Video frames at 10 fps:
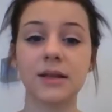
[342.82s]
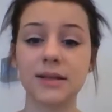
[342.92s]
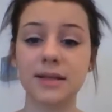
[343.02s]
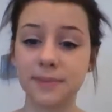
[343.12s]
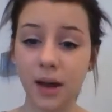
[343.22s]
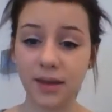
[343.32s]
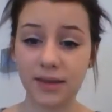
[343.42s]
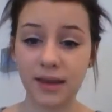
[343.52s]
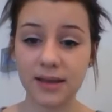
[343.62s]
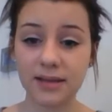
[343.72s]
Despite
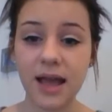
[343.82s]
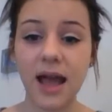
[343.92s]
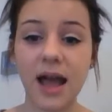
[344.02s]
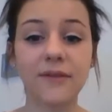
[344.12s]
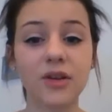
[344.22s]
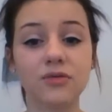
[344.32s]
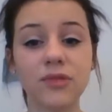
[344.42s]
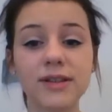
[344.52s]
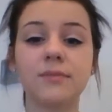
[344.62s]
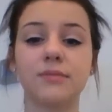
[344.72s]
this, having a
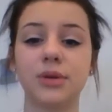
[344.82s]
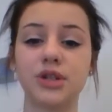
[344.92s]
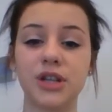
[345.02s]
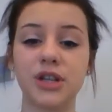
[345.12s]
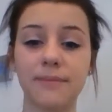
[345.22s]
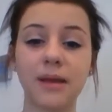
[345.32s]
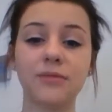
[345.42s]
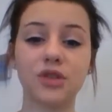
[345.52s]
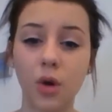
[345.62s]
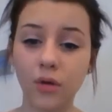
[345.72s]
written budget may
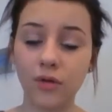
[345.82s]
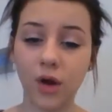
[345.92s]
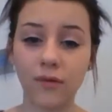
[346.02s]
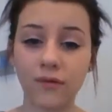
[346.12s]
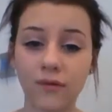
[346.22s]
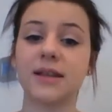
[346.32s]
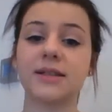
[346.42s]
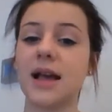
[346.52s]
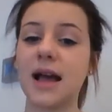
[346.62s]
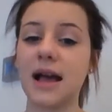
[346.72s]
resolve
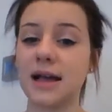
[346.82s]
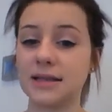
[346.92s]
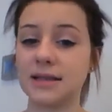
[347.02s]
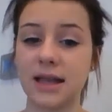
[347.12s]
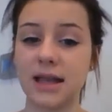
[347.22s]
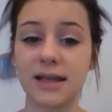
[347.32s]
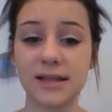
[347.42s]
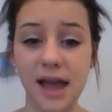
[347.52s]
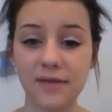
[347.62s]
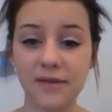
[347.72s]
conflicts, as
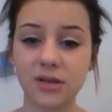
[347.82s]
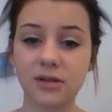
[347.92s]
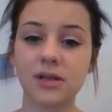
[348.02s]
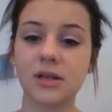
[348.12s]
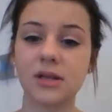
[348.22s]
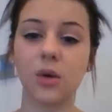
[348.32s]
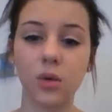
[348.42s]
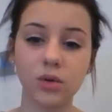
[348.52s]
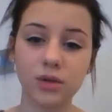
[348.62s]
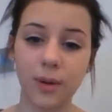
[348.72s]
it's evident that
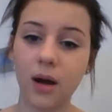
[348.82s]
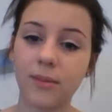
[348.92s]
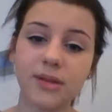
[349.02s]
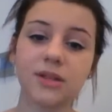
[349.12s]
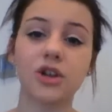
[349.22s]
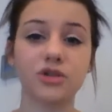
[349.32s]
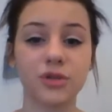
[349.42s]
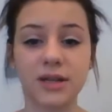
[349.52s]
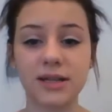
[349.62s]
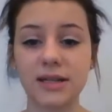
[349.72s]
all departments are
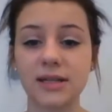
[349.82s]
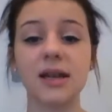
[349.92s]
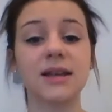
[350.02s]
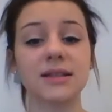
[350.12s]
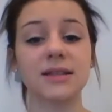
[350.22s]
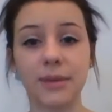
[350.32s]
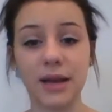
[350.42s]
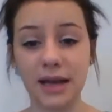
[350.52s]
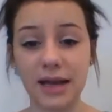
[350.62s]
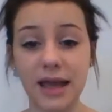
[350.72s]
treated
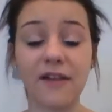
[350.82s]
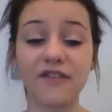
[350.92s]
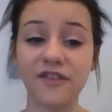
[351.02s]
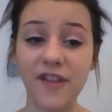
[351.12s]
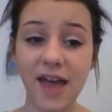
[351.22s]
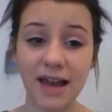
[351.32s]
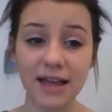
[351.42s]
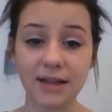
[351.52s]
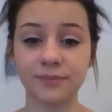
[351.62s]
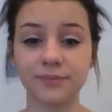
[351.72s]
similarly and
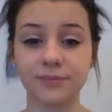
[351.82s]
fairly.